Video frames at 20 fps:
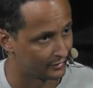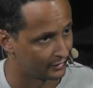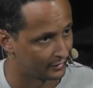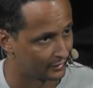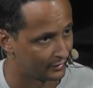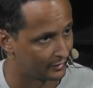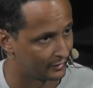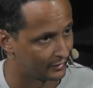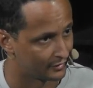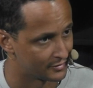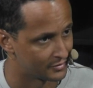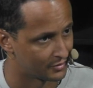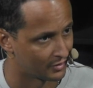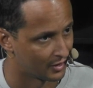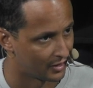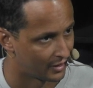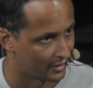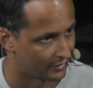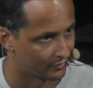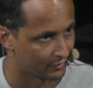There's a
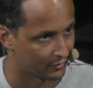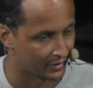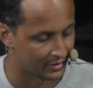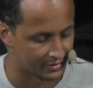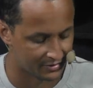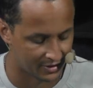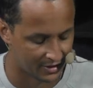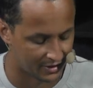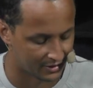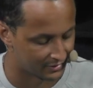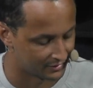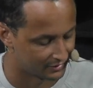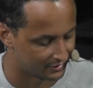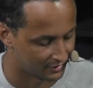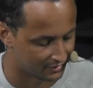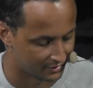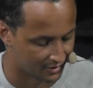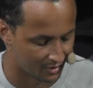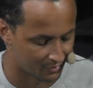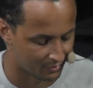lot of great talent
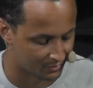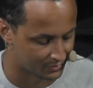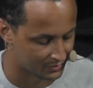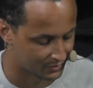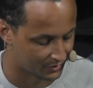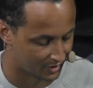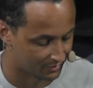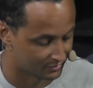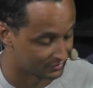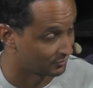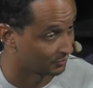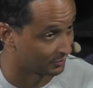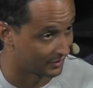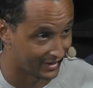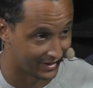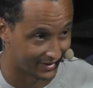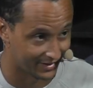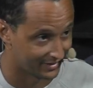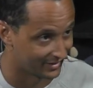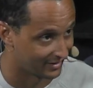that comes from
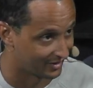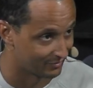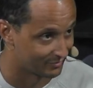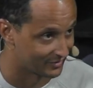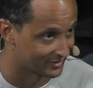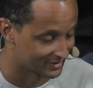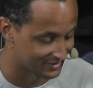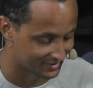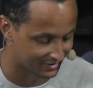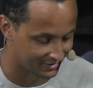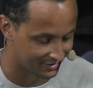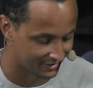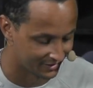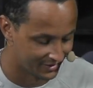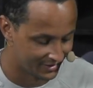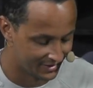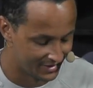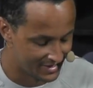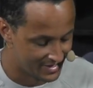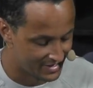Canada, obviously,
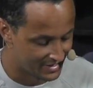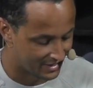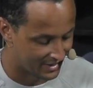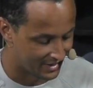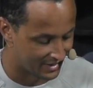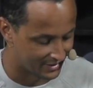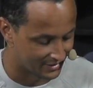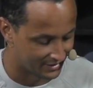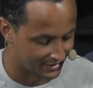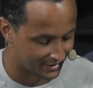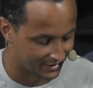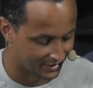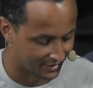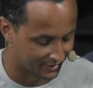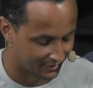and